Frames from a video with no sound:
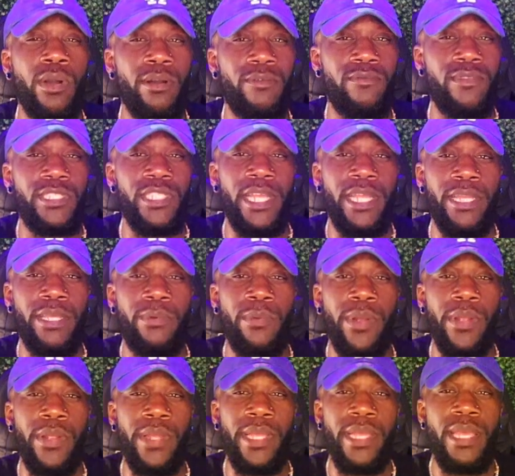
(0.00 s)
of
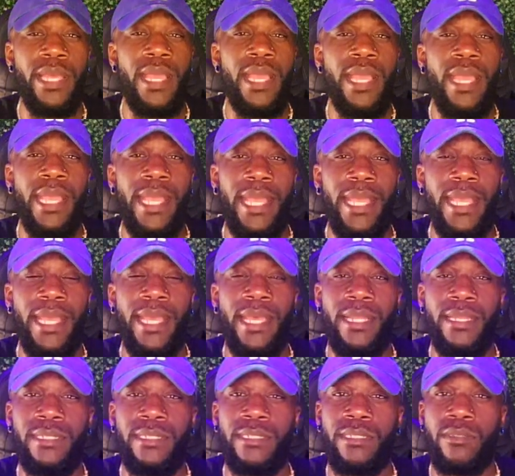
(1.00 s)
January.
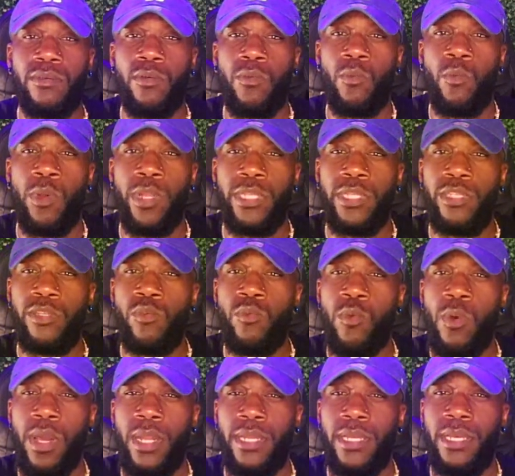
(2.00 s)
And when you
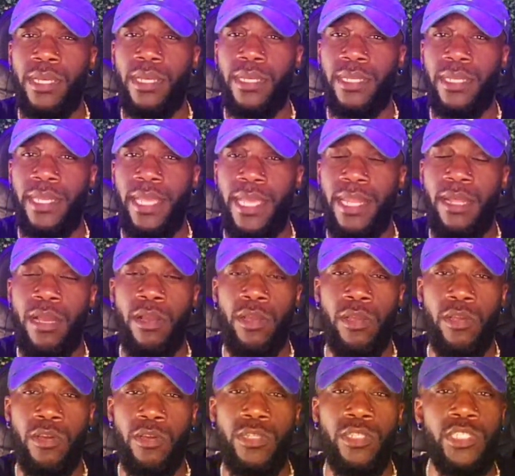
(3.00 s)
want to get a
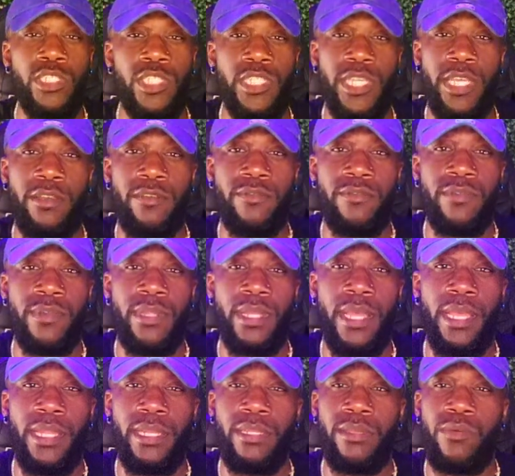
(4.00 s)
good shift
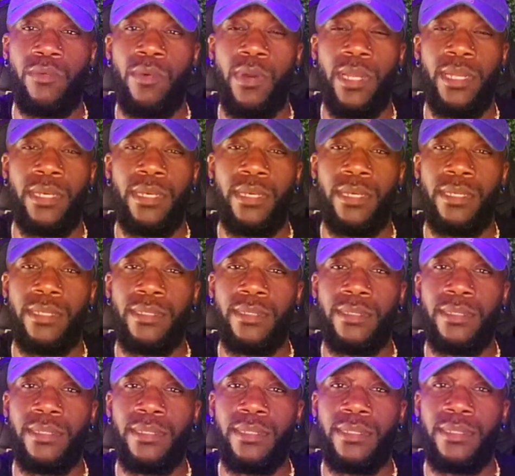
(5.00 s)
and you want
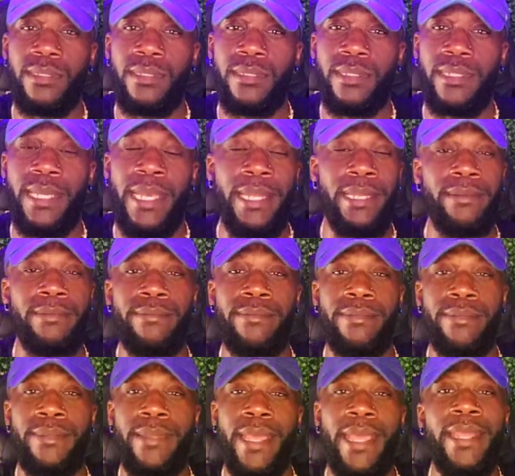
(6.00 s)
to get
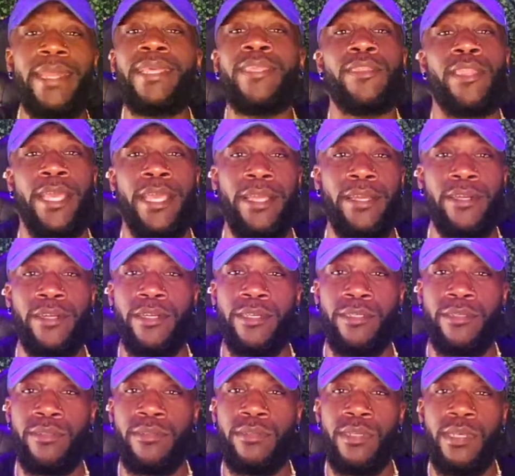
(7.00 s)
anything
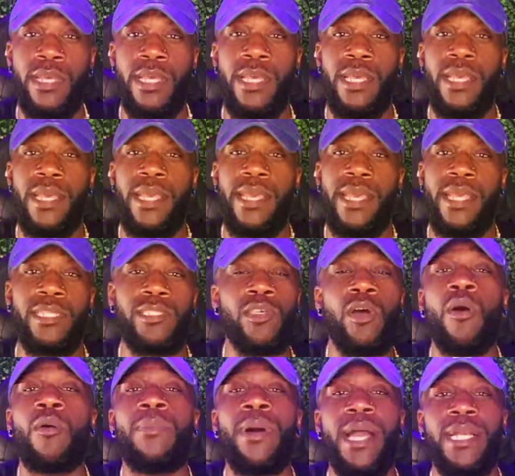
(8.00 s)
good, it's
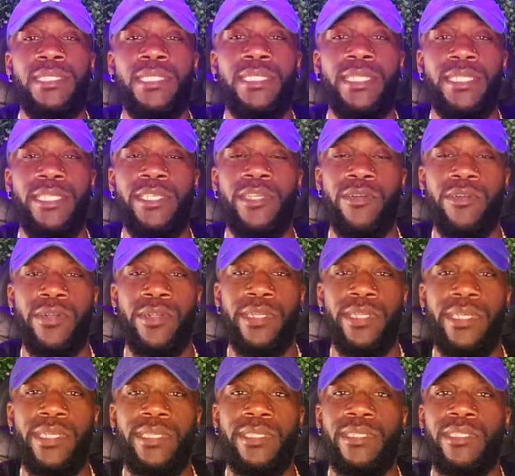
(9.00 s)
all by
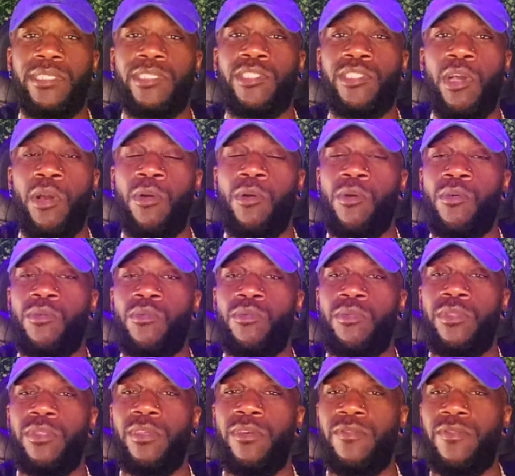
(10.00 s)
seniority. So
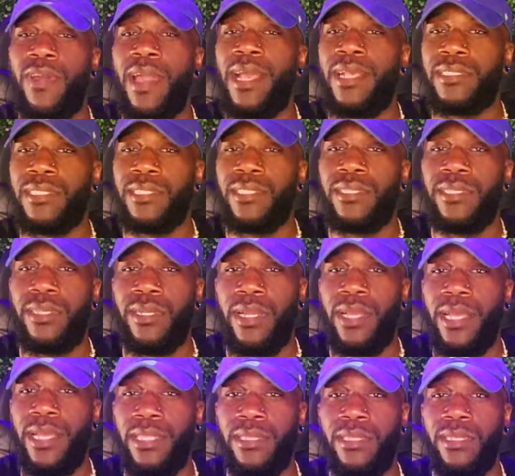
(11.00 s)
the faster you're
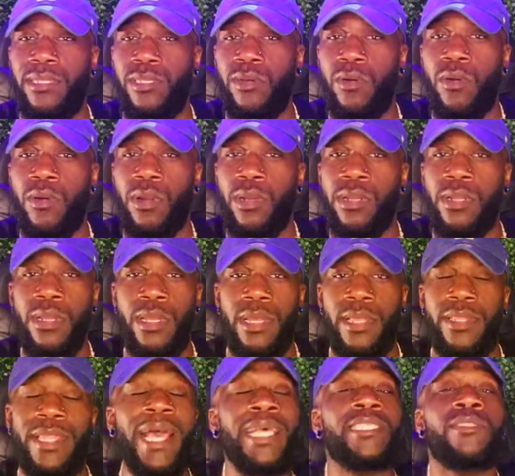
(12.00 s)
in the door,
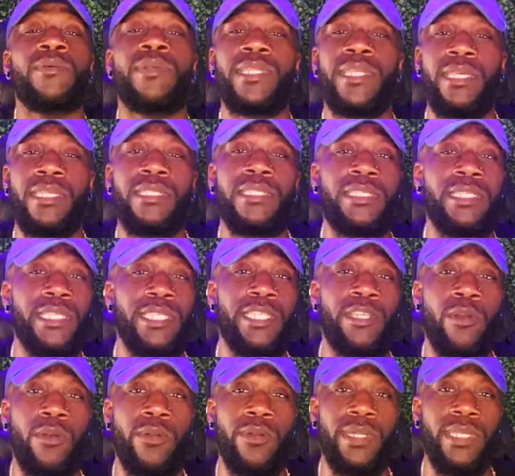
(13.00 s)
that's when your
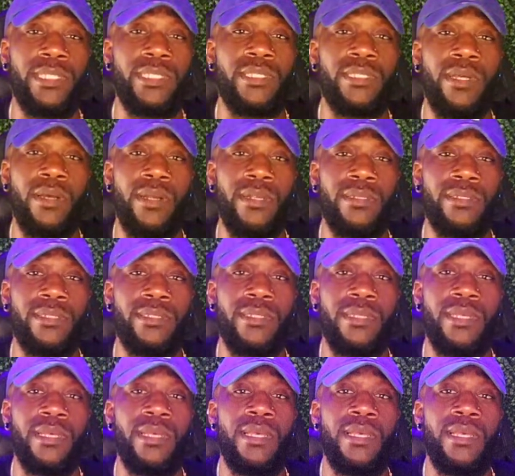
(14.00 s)
seniority starts.